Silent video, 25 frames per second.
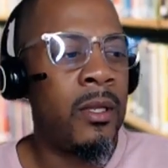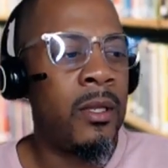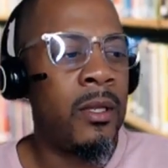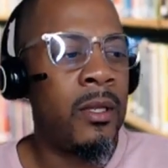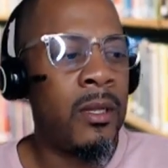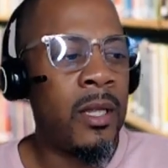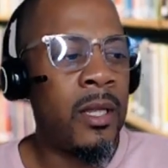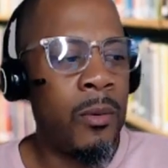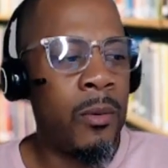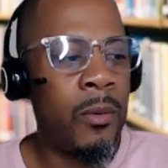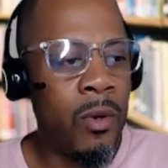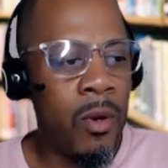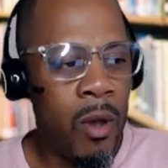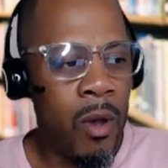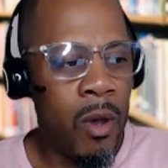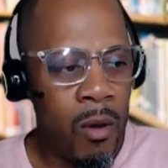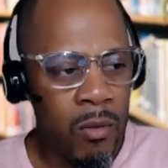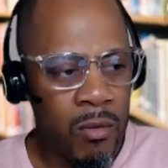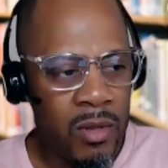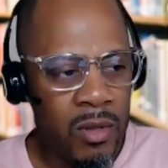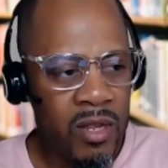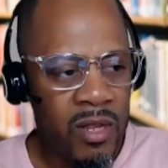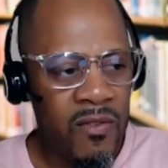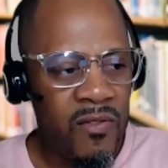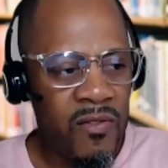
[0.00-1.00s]
They will
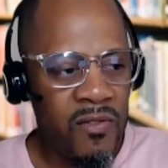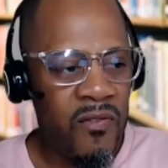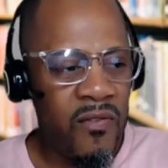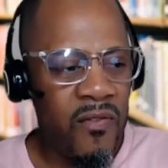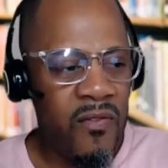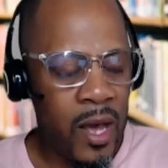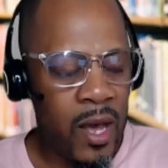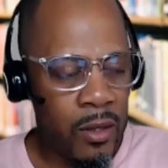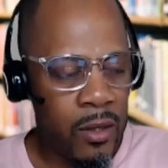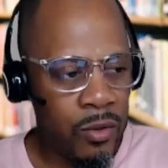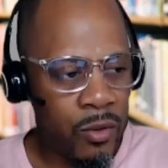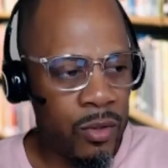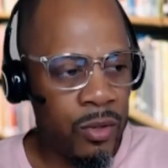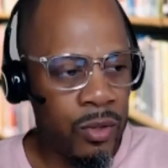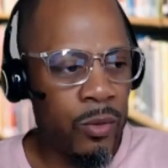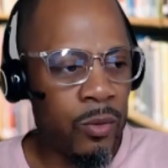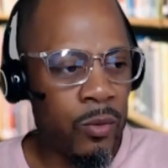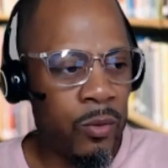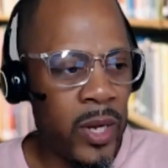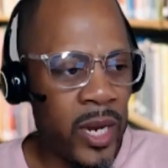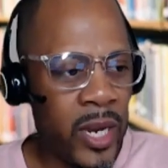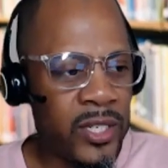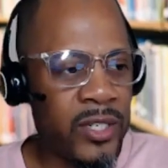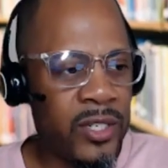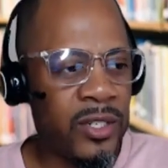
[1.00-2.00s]
only follow
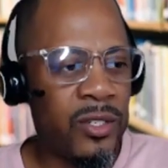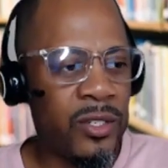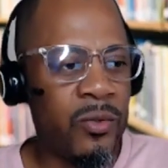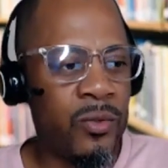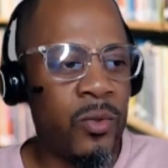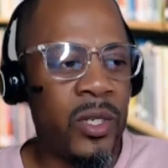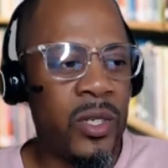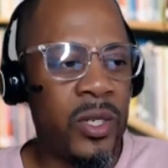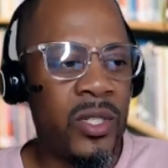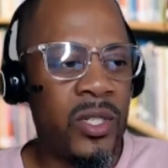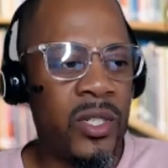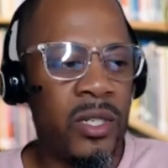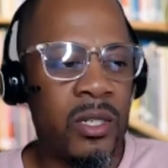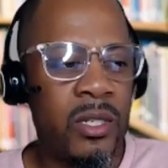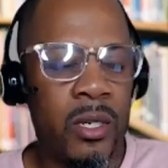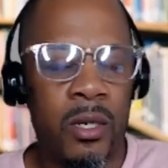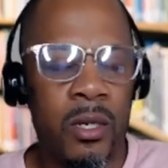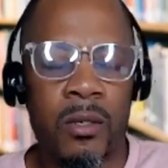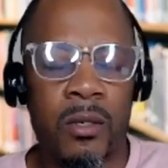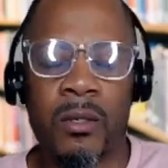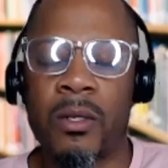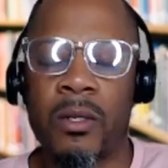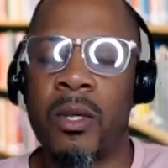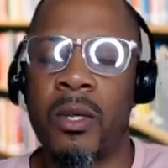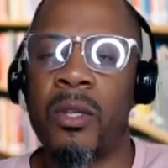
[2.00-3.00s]
directions when
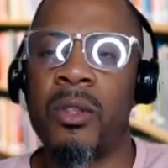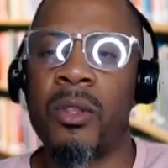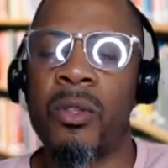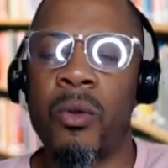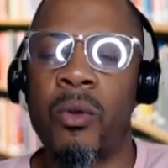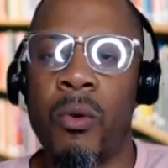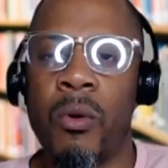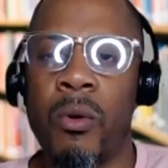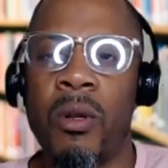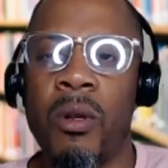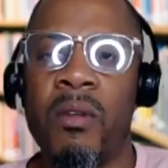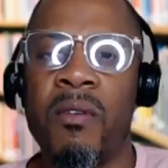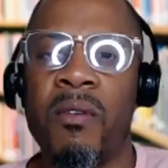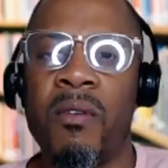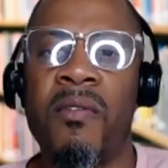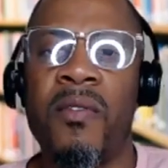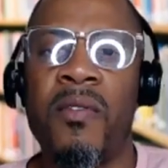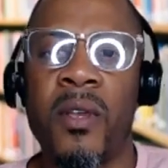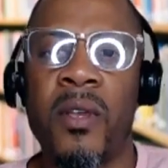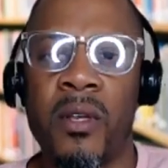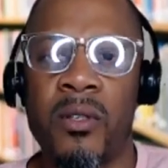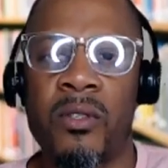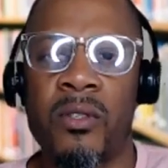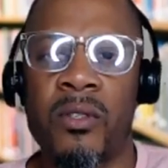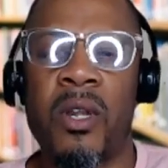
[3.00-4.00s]
certain authority
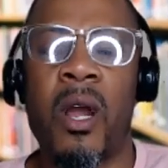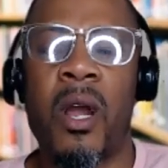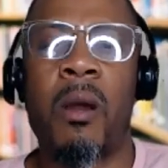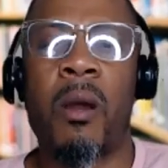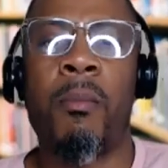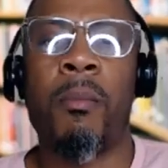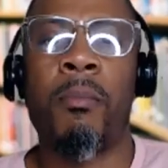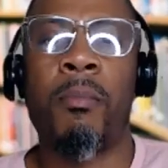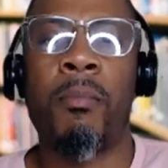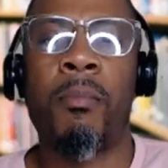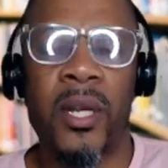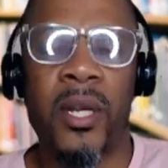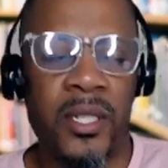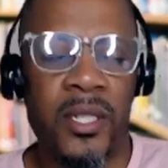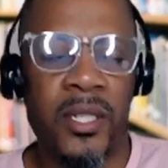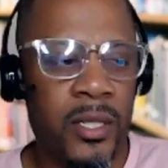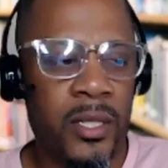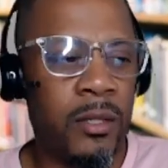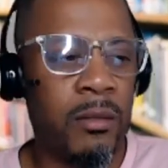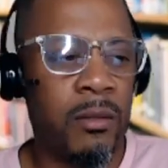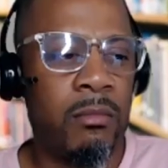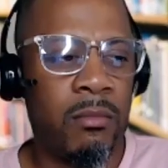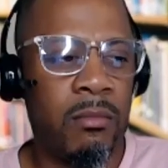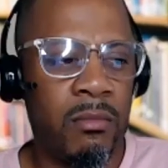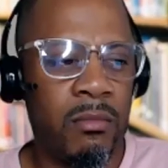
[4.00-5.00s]
figures are present,
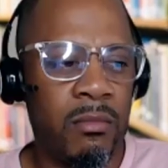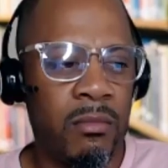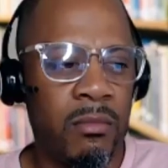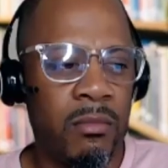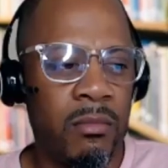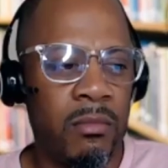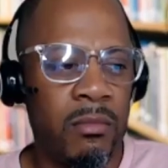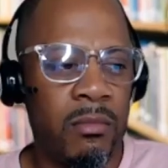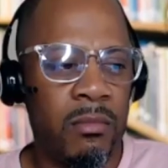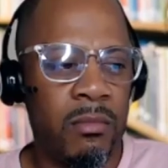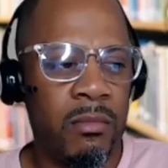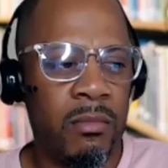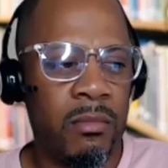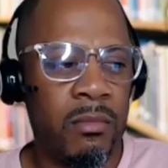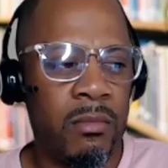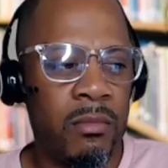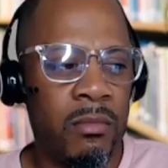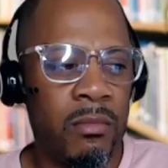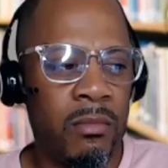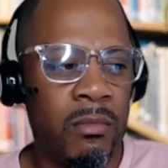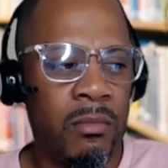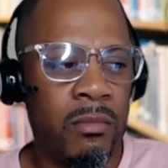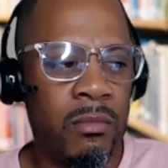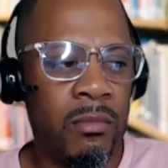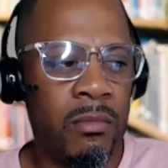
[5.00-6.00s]

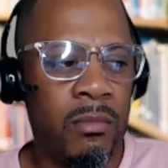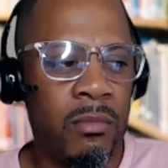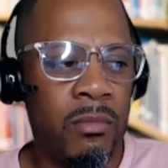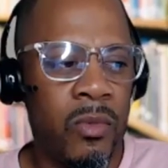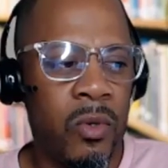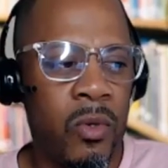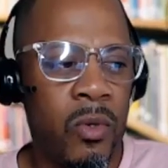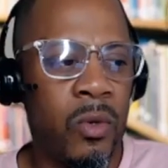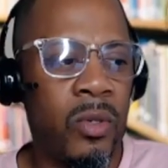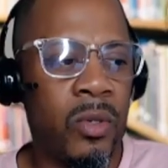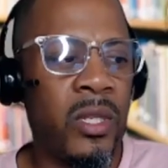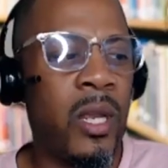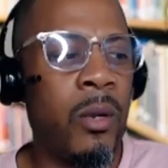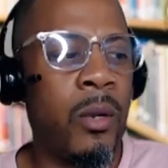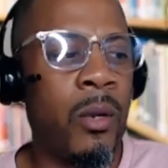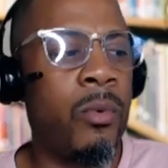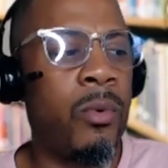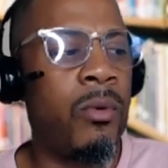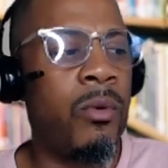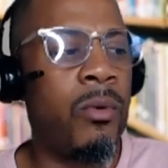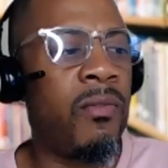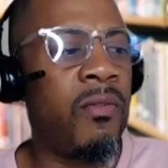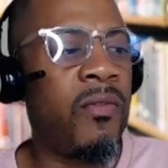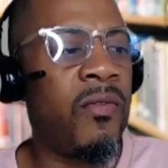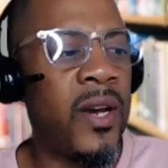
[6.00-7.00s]
or they
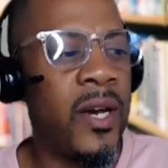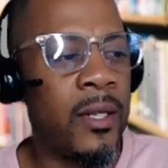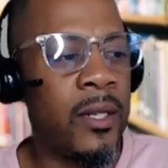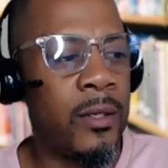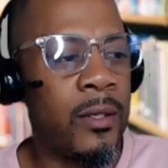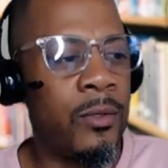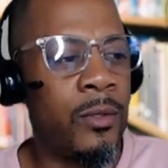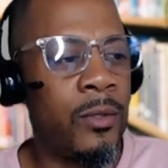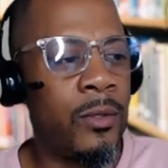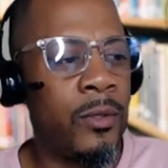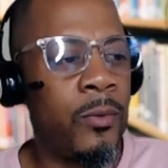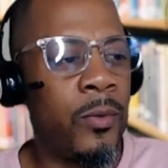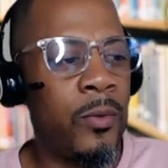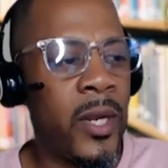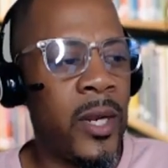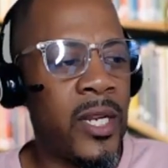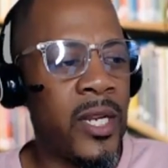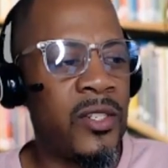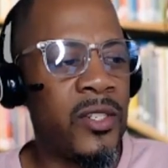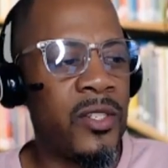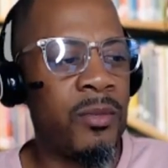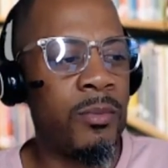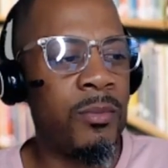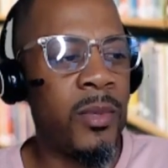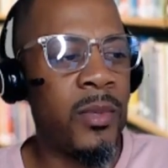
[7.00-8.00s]
will follow
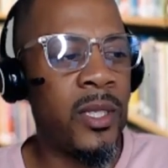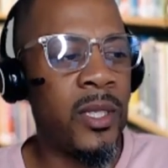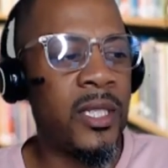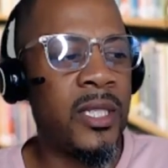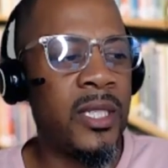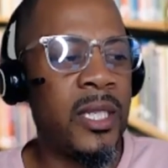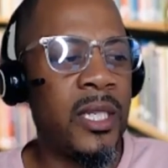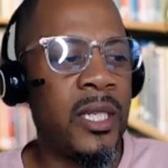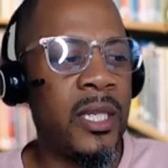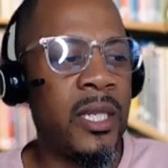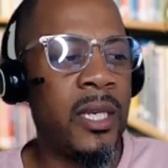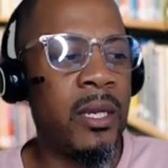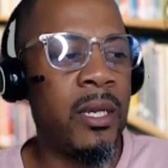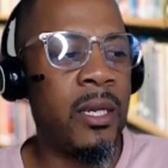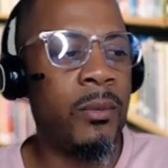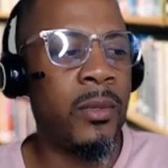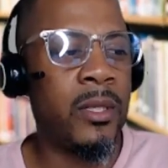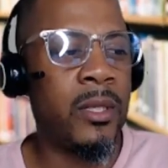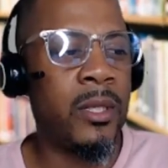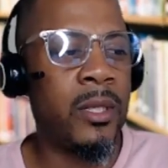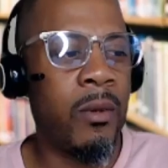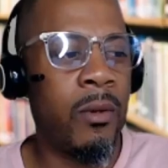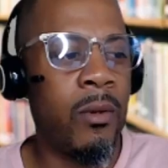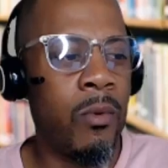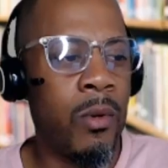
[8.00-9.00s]
directions merely to get what
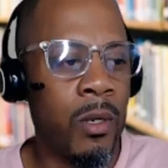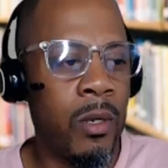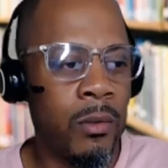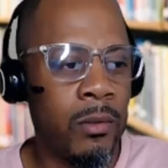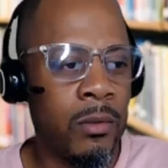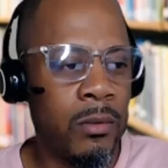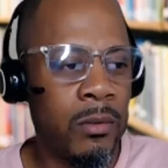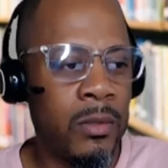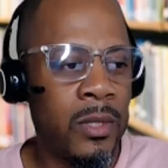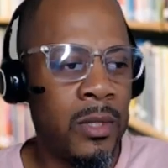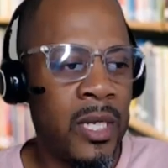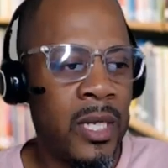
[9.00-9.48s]
they want,